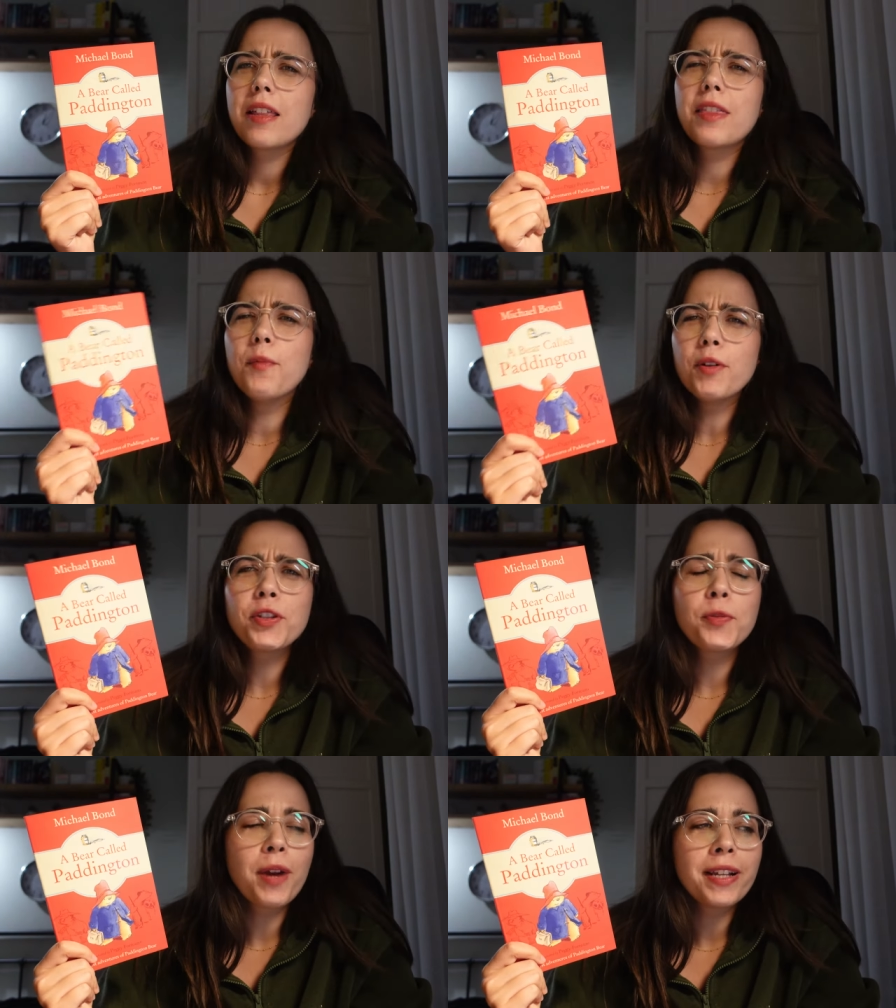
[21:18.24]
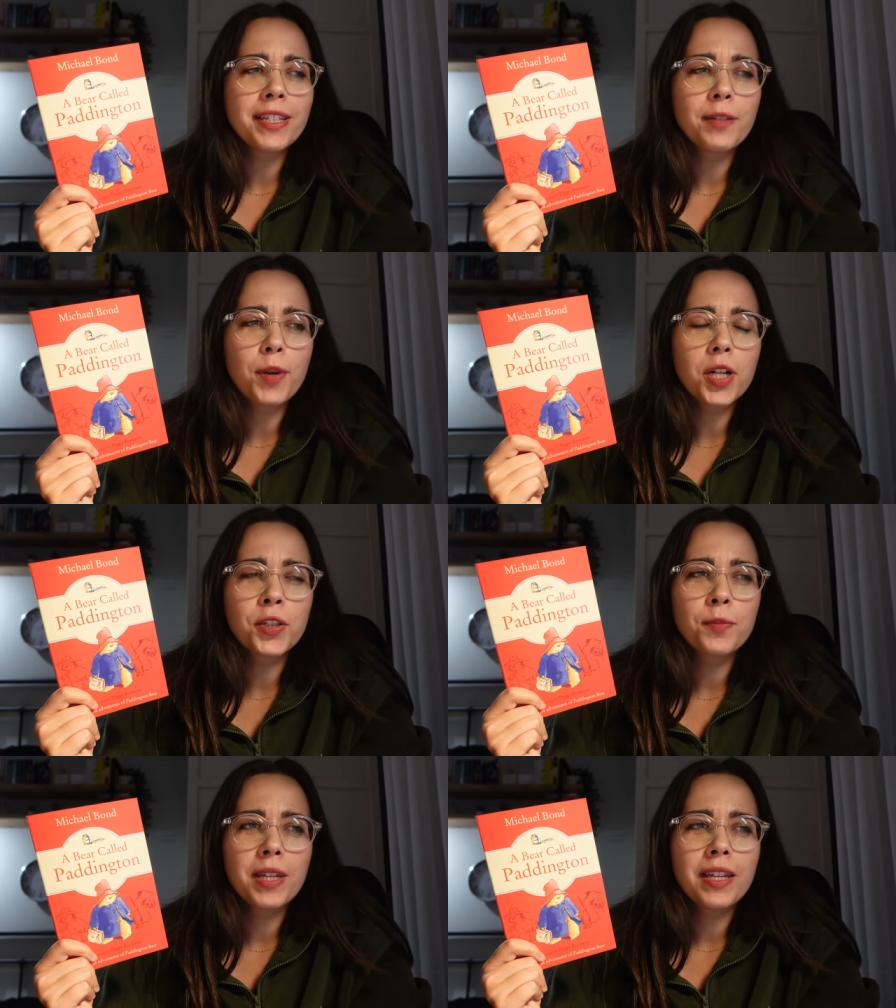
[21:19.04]
The most surprising part
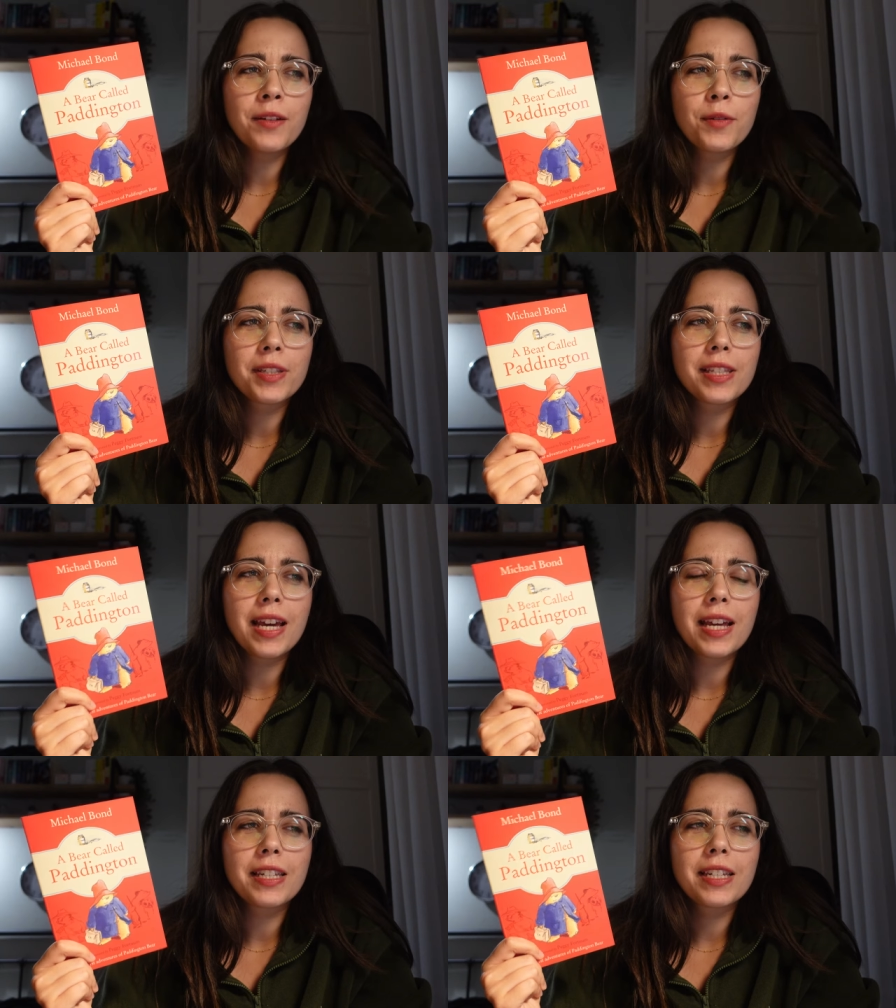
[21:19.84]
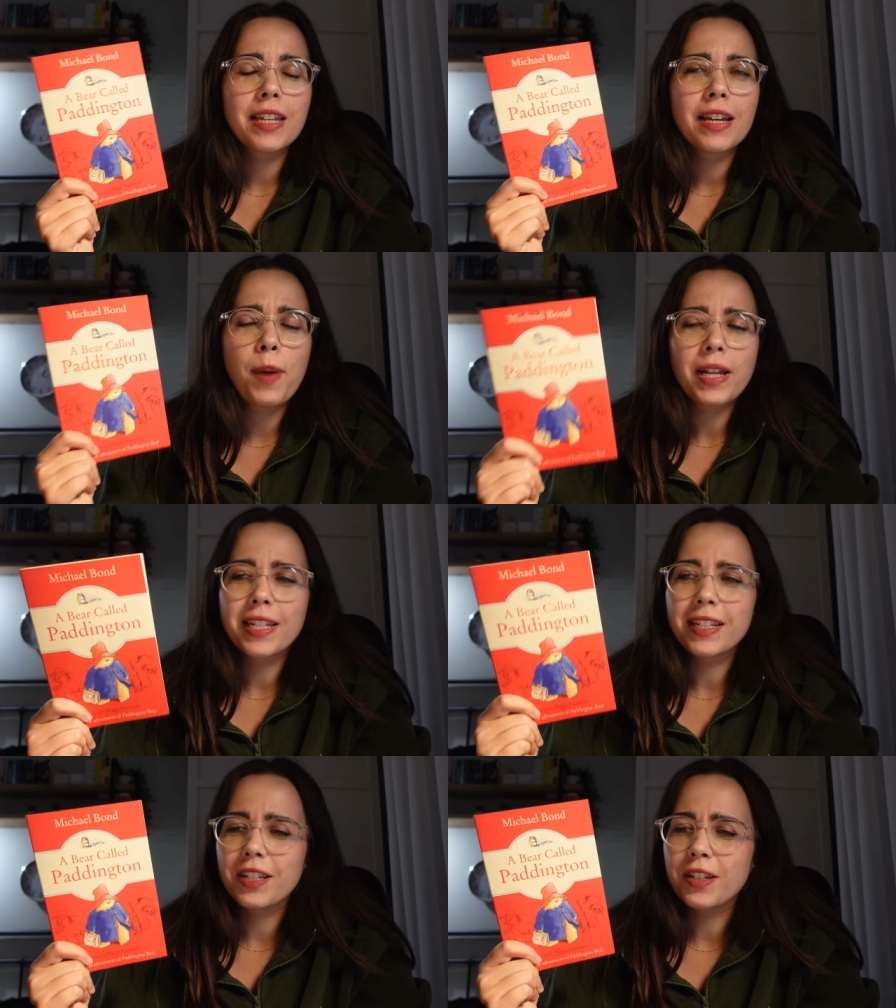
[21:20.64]
to me was that
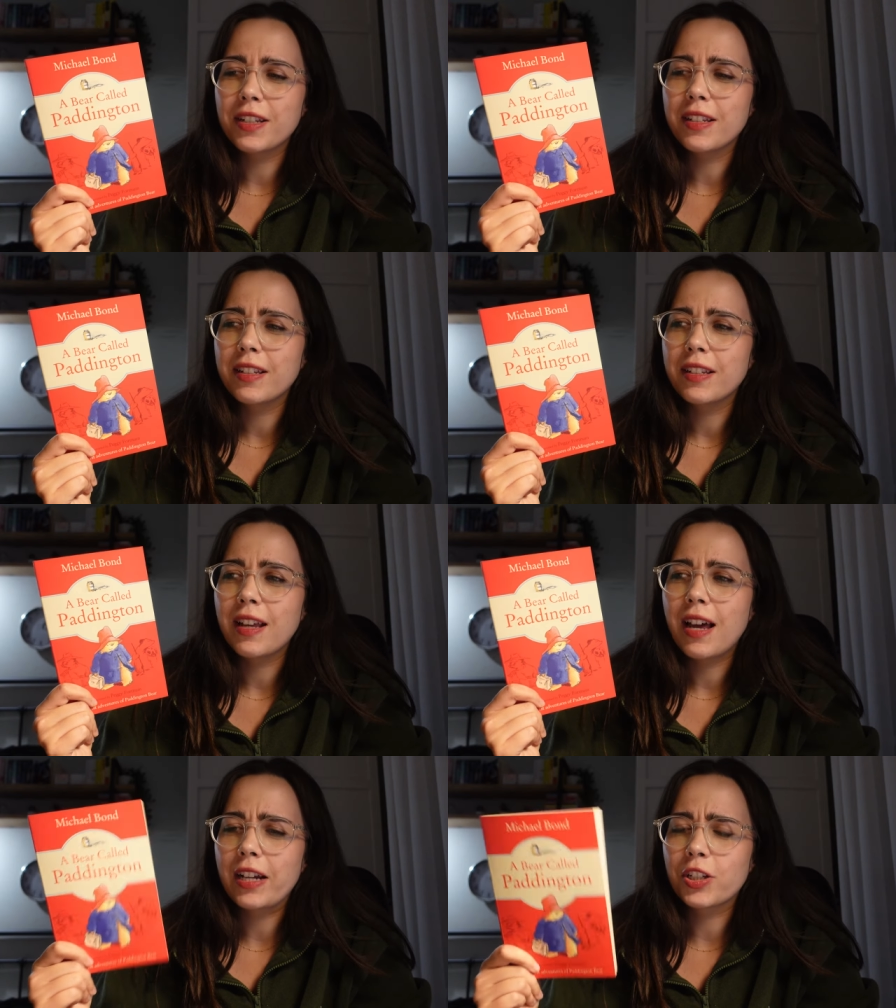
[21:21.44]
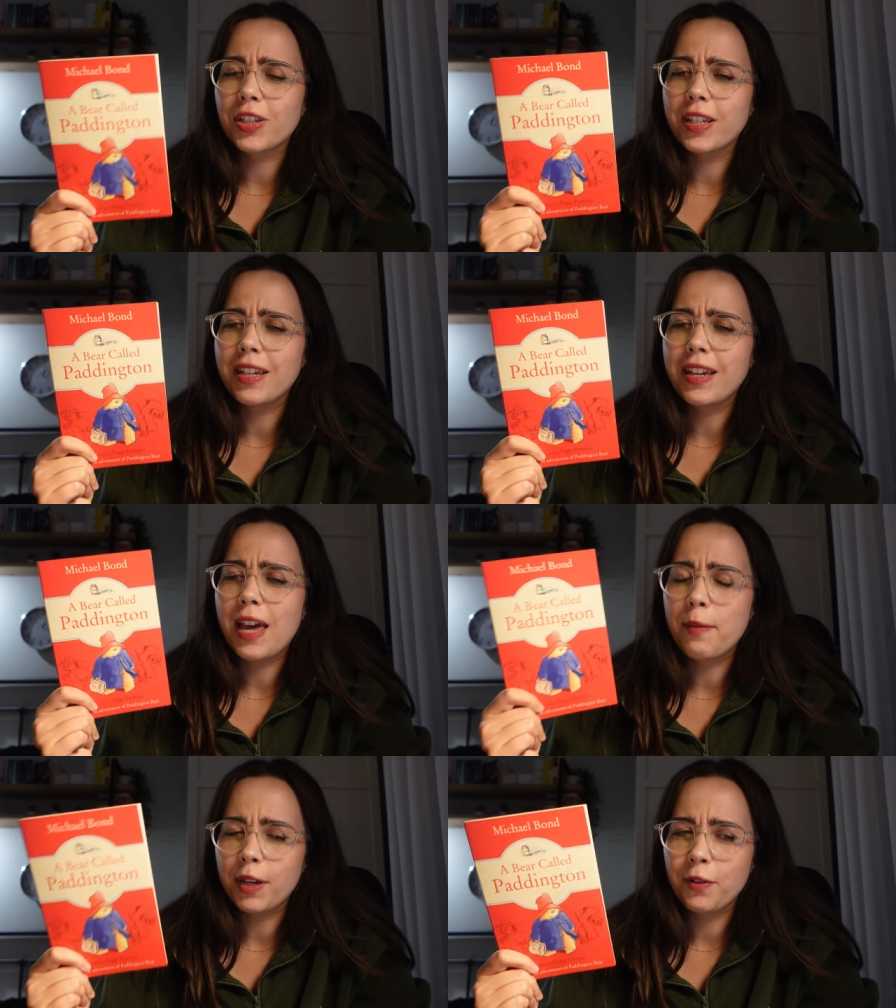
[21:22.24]
Paddington actually
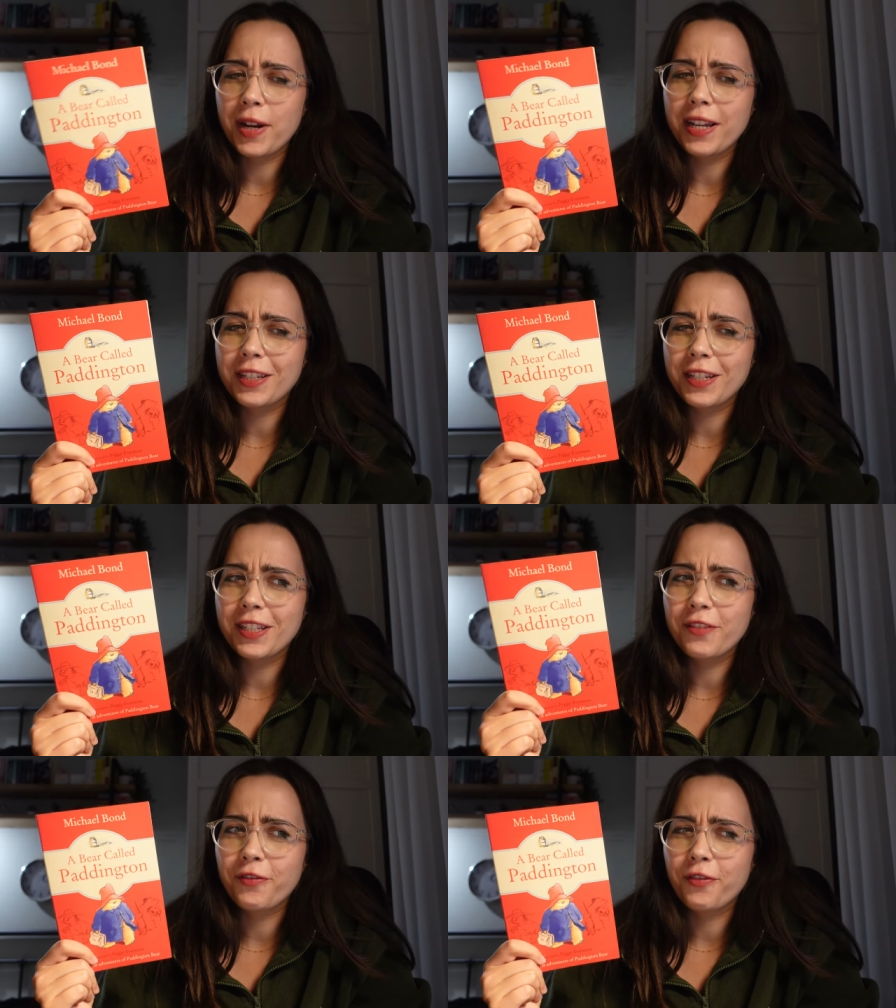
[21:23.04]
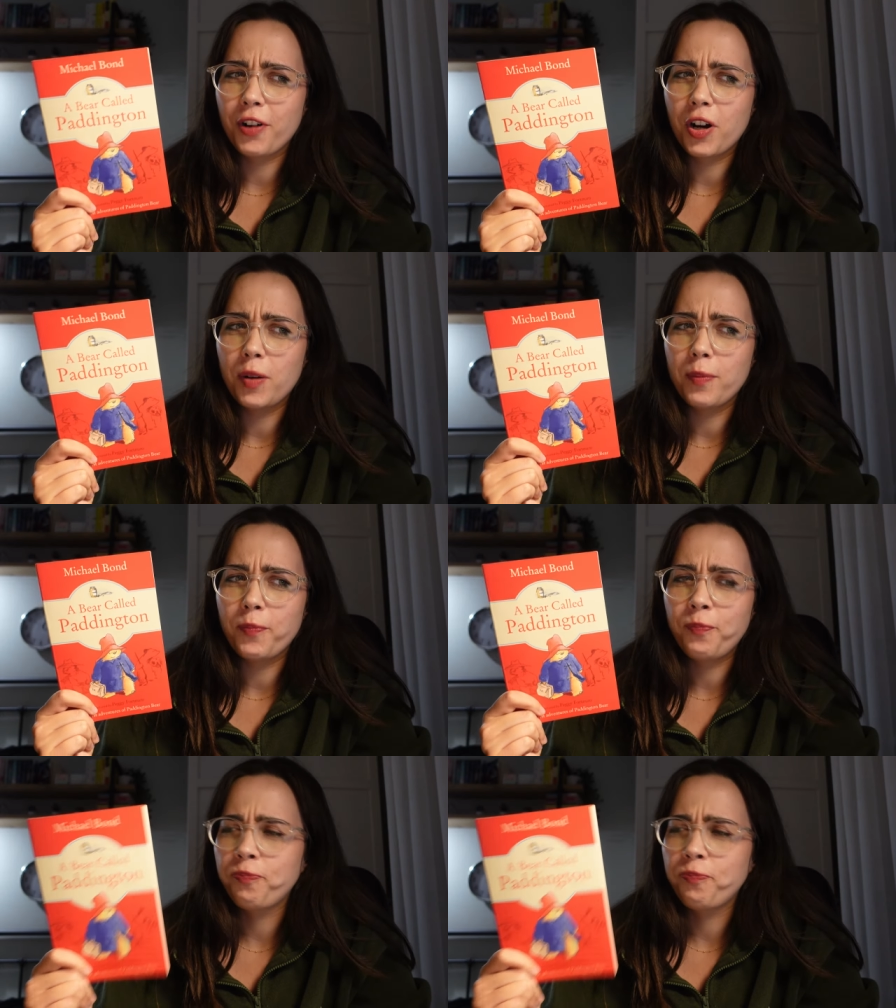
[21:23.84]
emigrated from